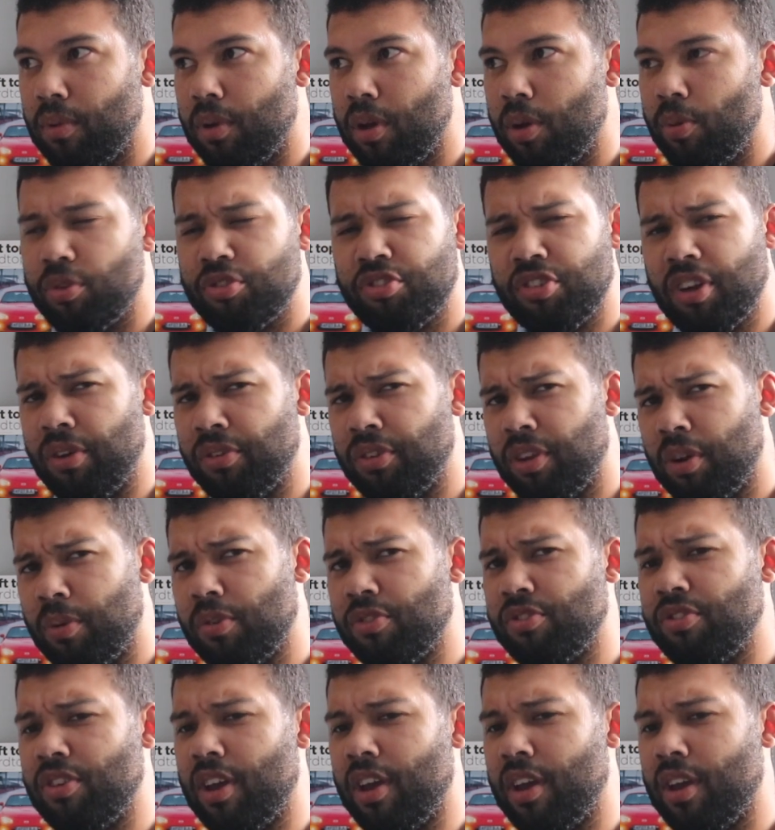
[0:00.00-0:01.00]
It was Celtic,
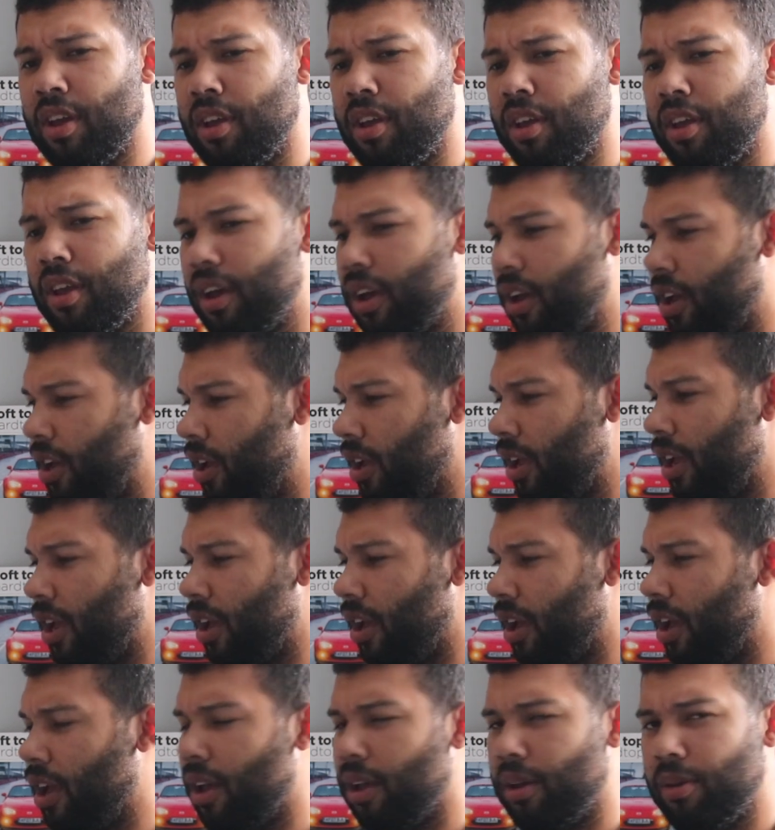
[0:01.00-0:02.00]
wasn't it? Uh,
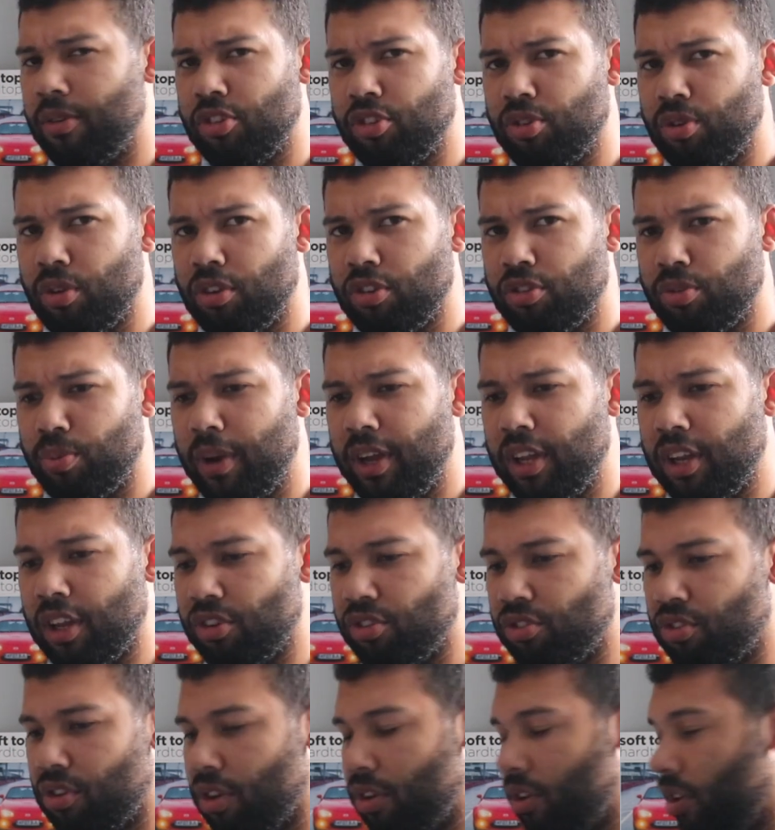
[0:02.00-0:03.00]
yeah, uh,
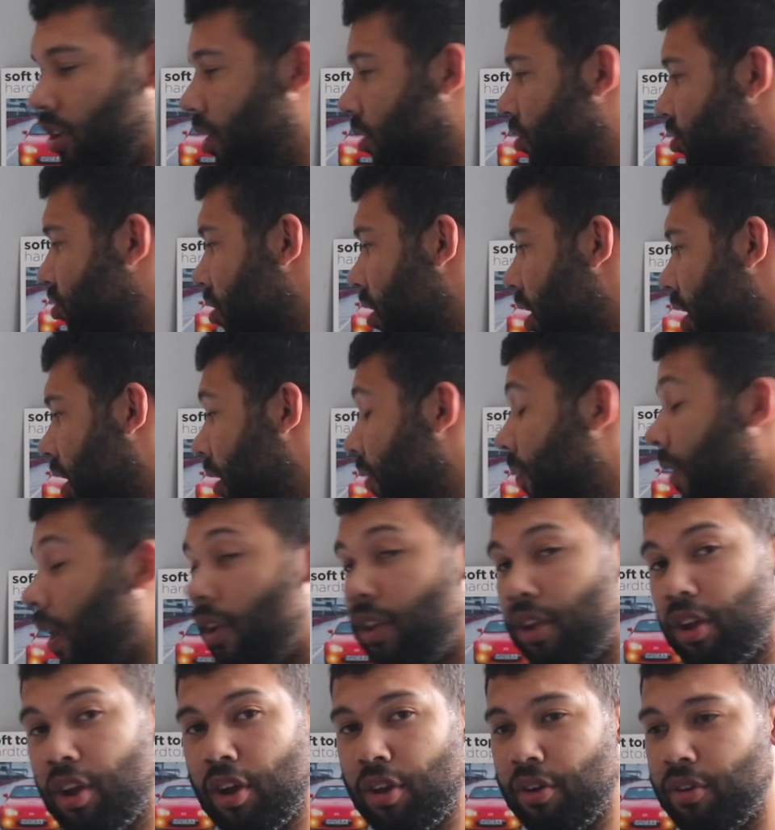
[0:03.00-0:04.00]
Swedish uh, striker.
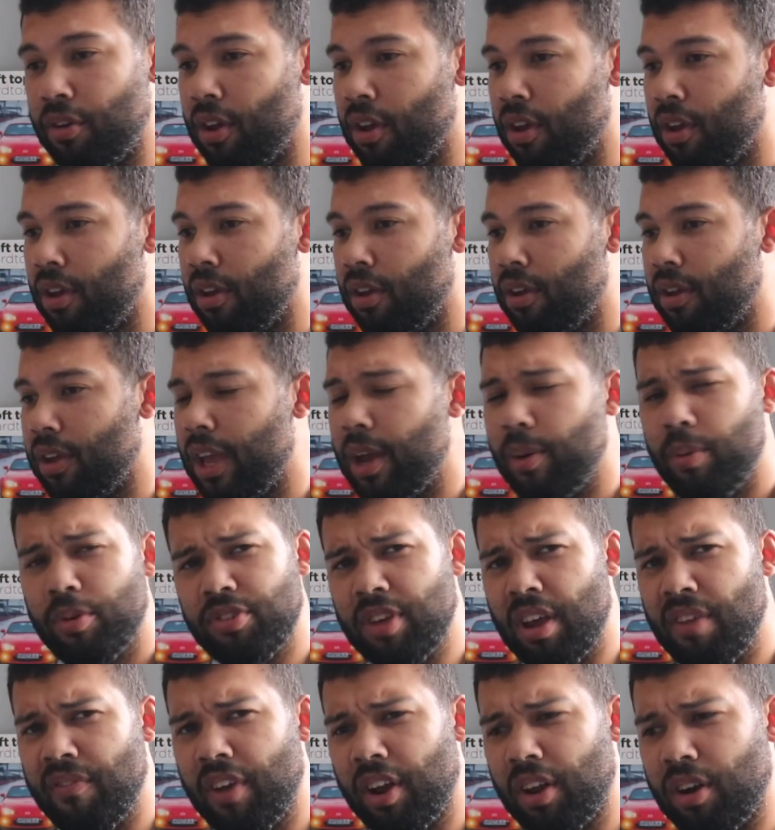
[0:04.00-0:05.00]
Very good. It
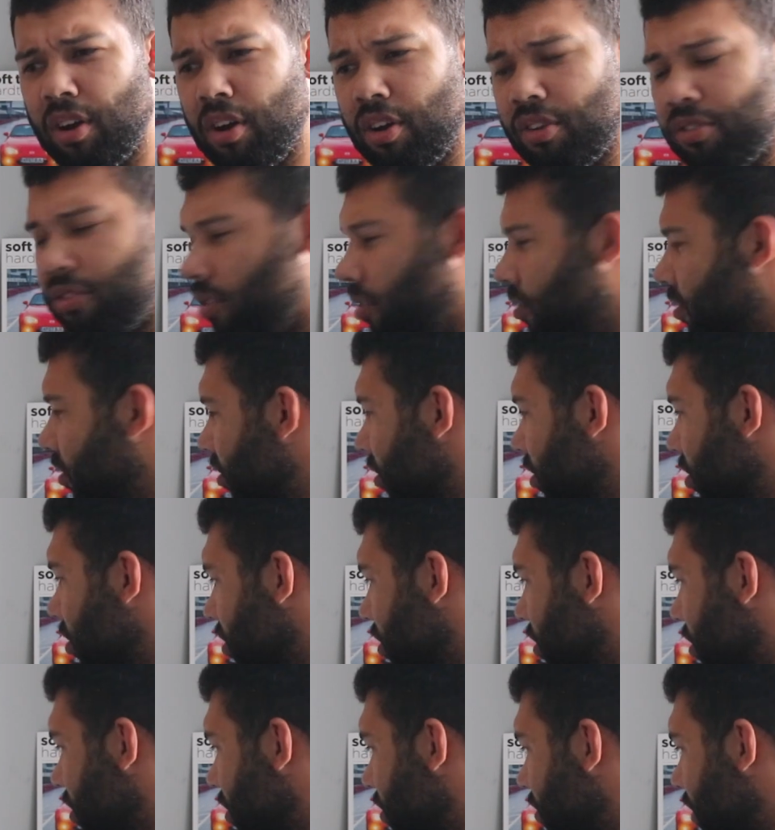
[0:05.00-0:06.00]
was Henrik Larsson.
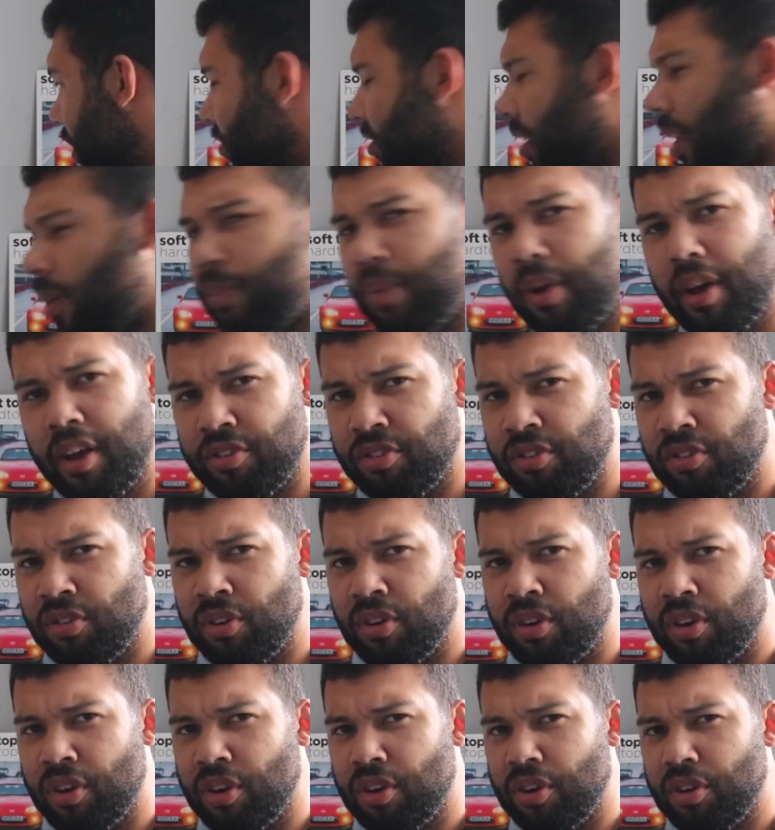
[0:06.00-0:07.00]
Is that same
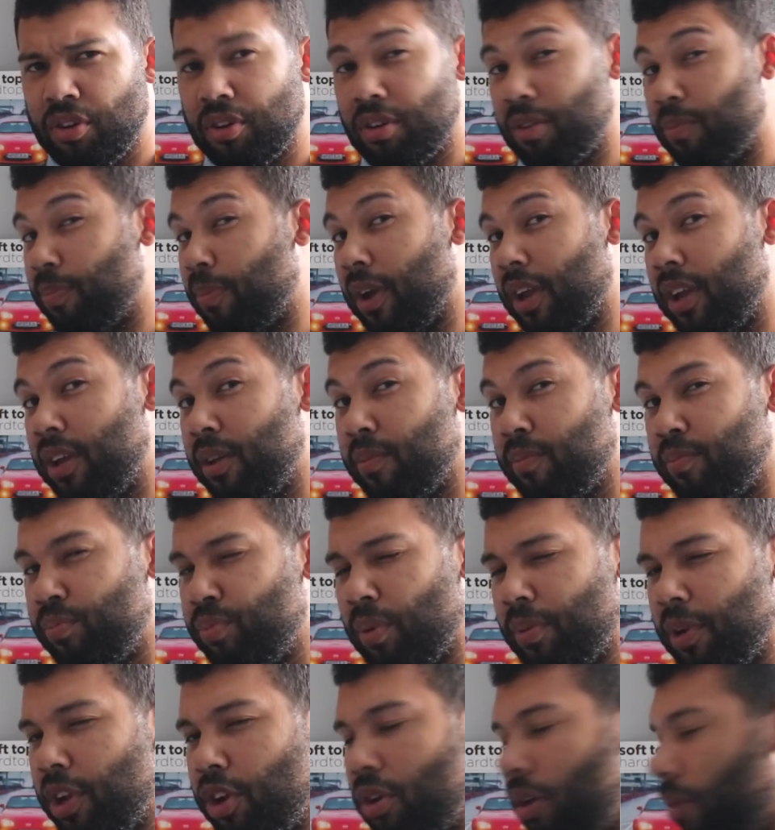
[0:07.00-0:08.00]
person? Could be,
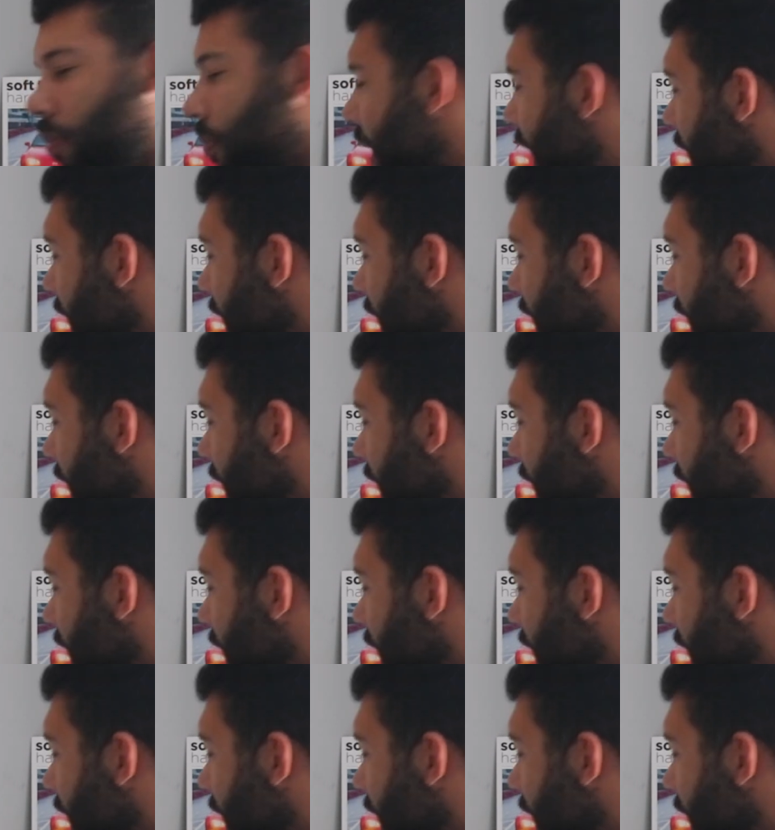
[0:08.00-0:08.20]
probably not.